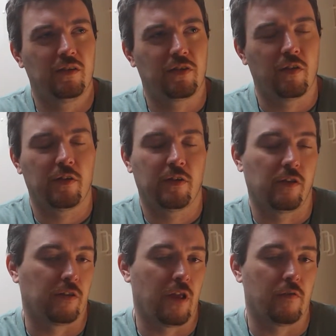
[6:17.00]
so this is
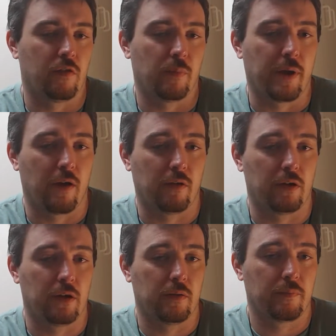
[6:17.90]
his lover
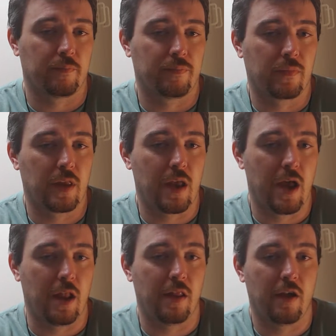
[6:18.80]
apparently.
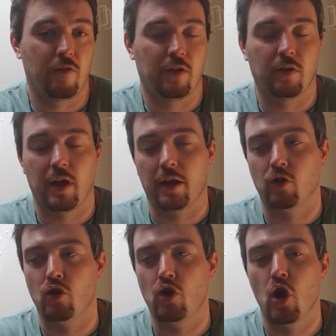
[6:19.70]
And there is like
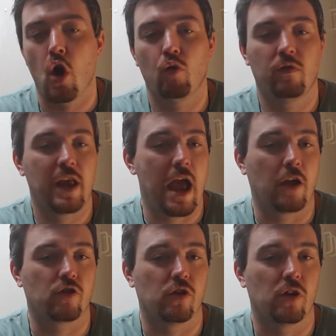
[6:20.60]
no
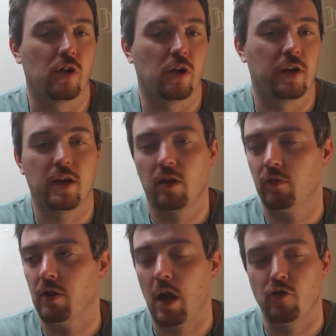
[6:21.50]
reaction. He
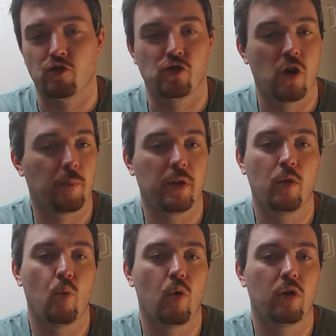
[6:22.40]
doesn't not jump in
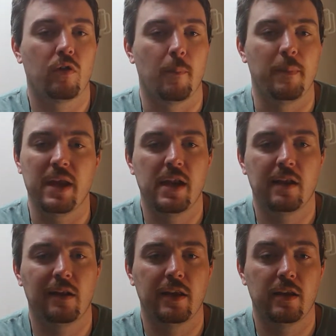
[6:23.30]
the water
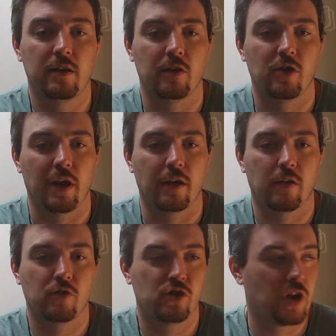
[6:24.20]
immediately to
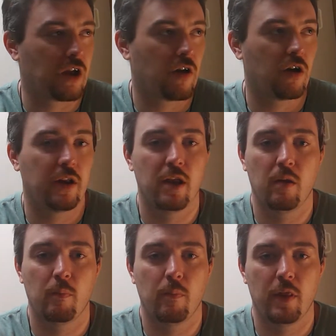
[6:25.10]
like check on
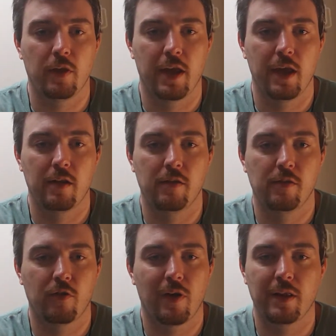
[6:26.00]
him and the
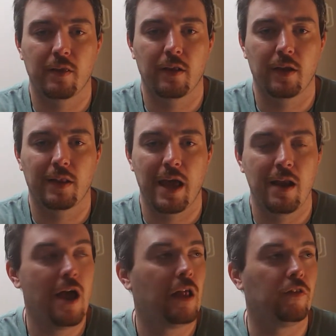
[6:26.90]
kids or anything like that.
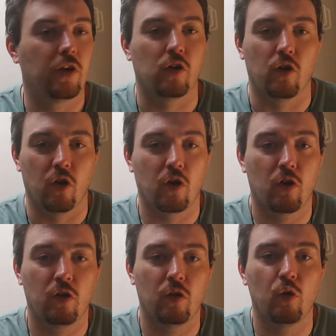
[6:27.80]
The
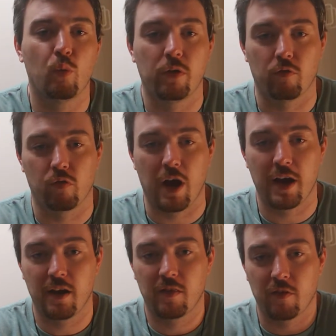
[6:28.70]
girl who was
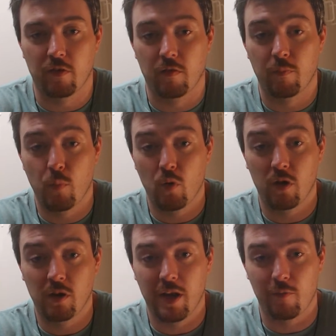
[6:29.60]
riding the
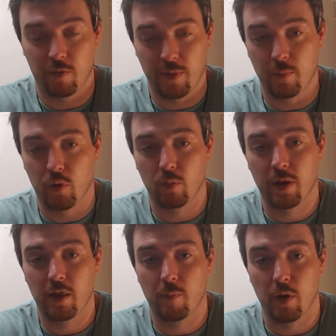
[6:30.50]
surfboard that was being pulled
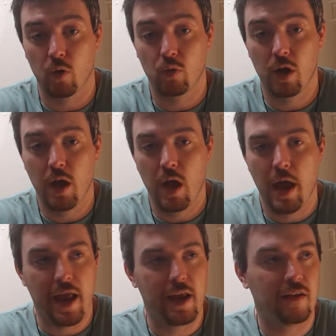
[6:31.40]
by the boat
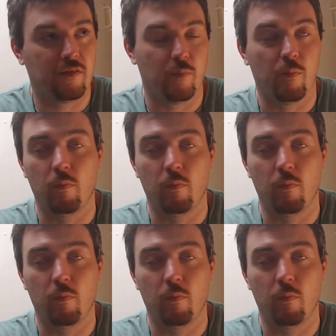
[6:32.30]
is